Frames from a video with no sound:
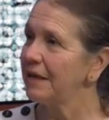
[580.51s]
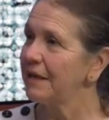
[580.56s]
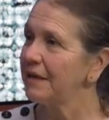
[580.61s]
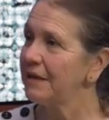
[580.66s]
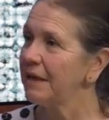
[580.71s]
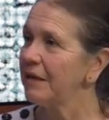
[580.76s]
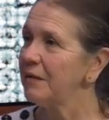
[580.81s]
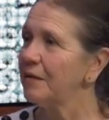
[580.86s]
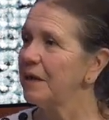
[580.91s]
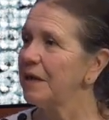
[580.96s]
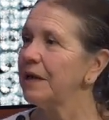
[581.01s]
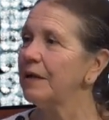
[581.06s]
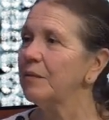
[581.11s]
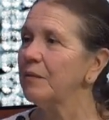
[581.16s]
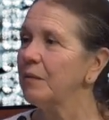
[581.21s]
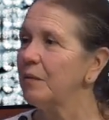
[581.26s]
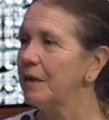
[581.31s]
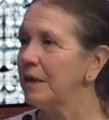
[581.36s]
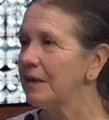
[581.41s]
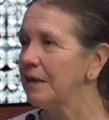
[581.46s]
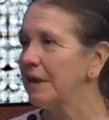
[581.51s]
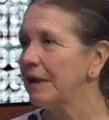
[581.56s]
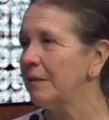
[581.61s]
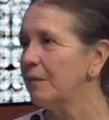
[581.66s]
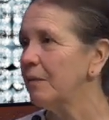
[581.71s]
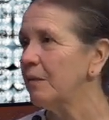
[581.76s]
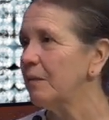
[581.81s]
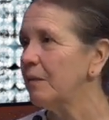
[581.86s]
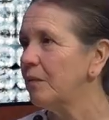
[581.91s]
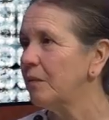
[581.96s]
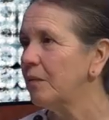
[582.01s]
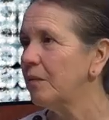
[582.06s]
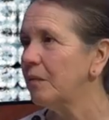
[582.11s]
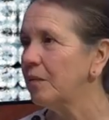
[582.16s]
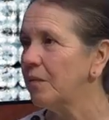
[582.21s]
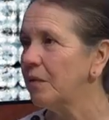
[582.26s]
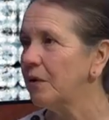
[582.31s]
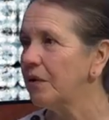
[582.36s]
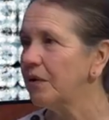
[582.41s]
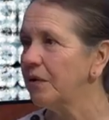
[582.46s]
and then mm-hmm.
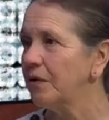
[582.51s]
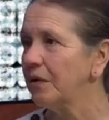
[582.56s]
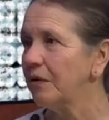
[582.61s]
Where do you go